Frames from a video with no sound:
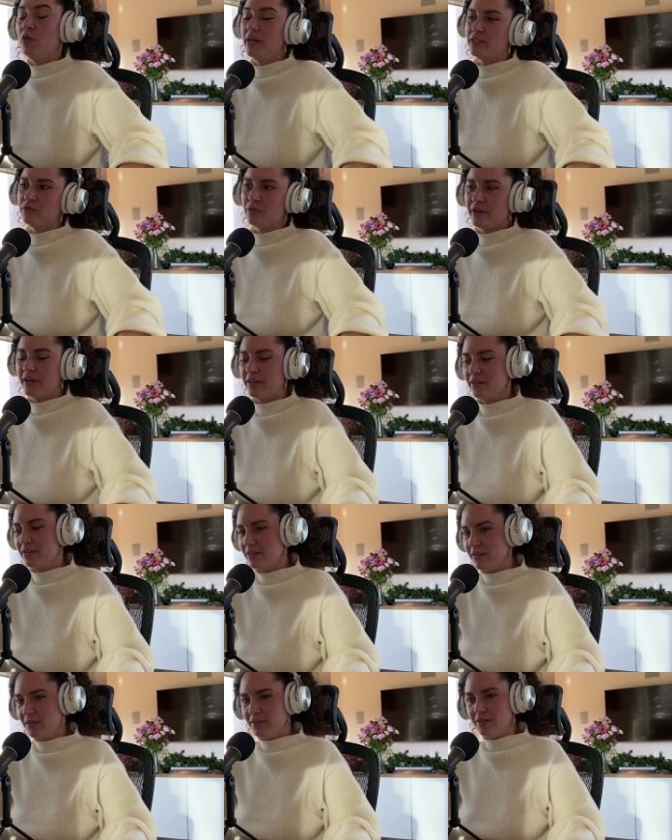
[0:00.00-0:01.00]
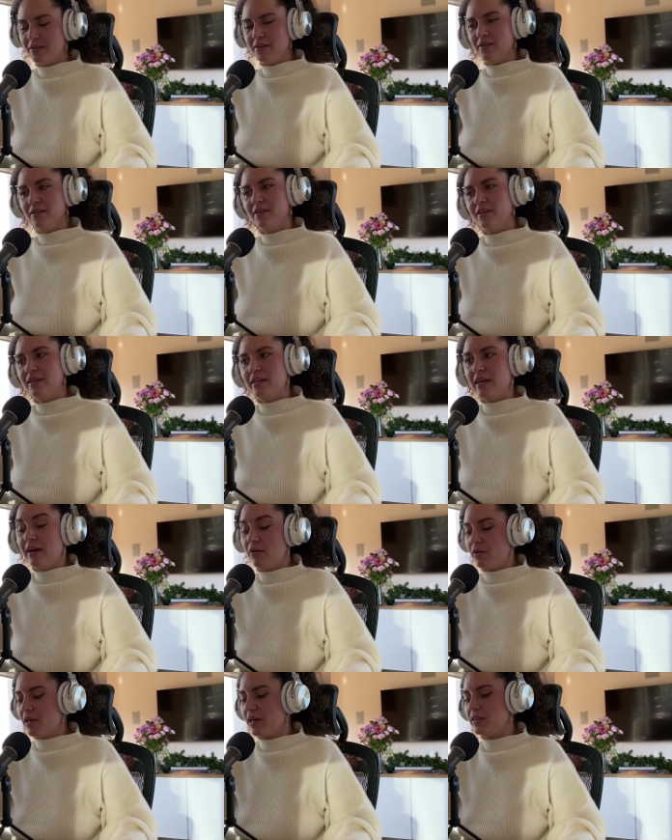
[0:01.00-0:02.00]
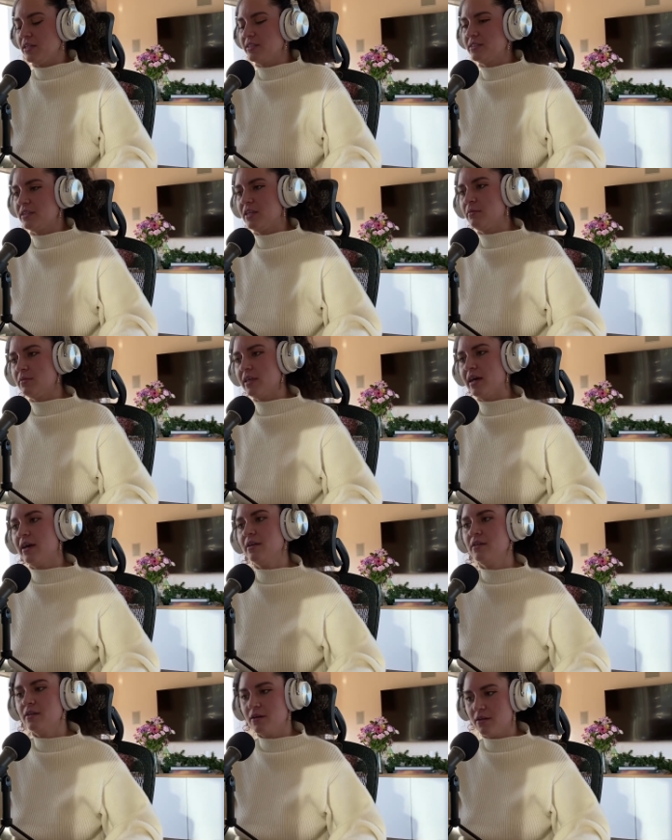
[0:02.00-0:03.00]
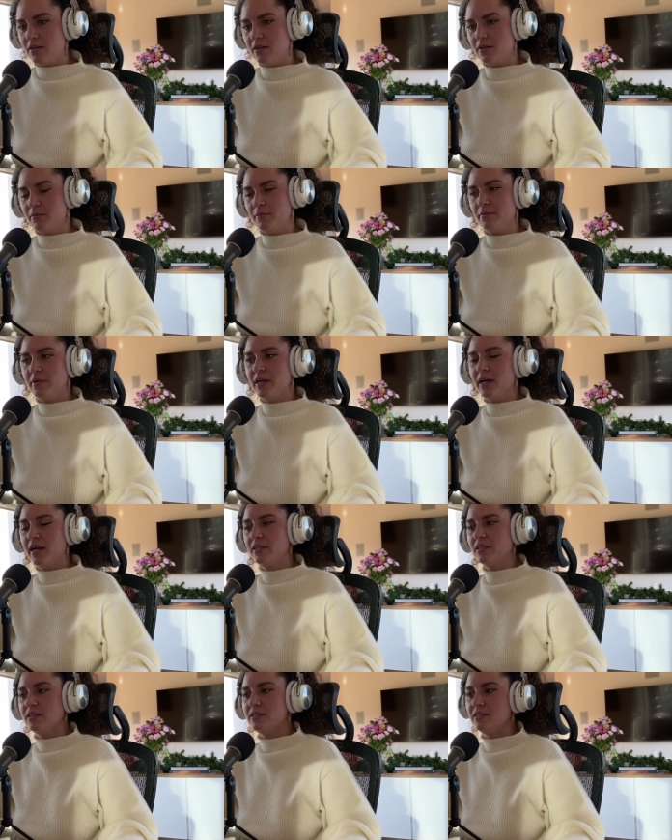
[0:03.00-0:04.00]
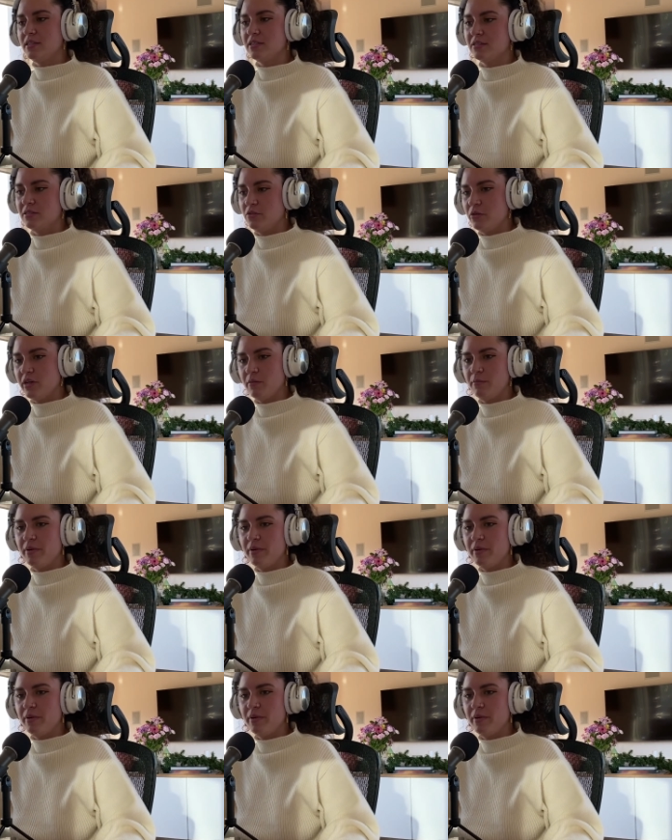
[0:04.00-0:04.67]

that's right. Yeah. Yeah. Okay. Let's keep that on the behind the scenes. You can